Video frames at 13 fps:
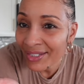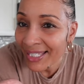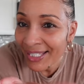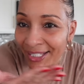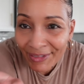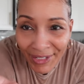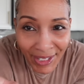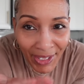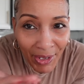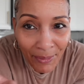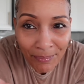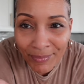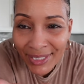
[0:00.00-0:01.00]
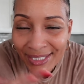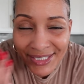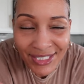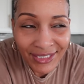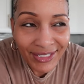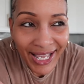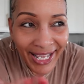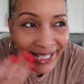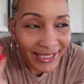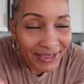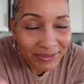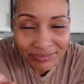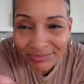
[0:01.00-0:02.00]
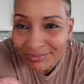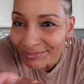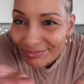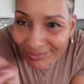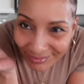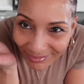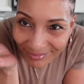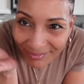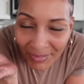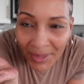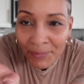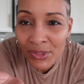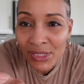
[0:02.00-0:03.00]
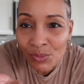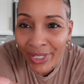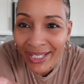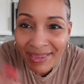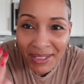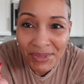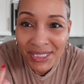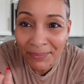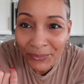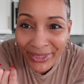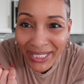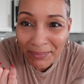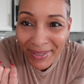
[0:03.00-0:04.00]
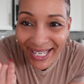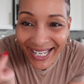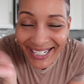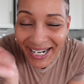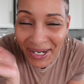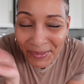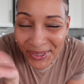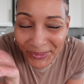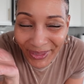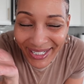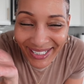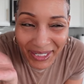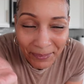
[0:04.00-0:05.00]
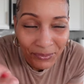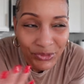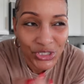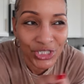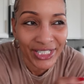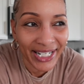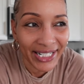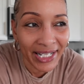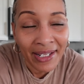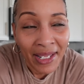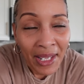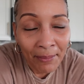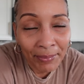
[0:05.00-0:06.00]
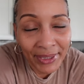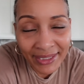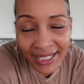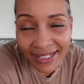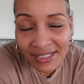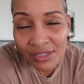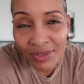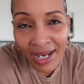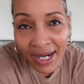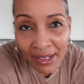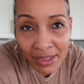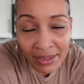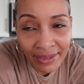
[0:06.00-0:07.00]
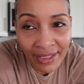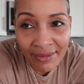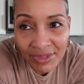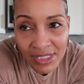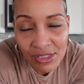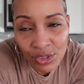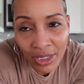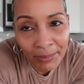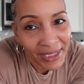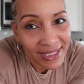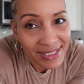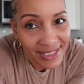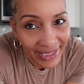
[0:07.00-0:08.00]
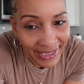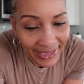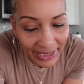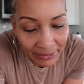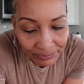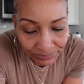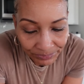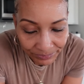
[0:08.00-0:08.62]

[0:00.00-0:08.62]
can help me to like persuade them to bring it back, I would greatly appreciate it. But yeah, so I love the Starbucks skinny.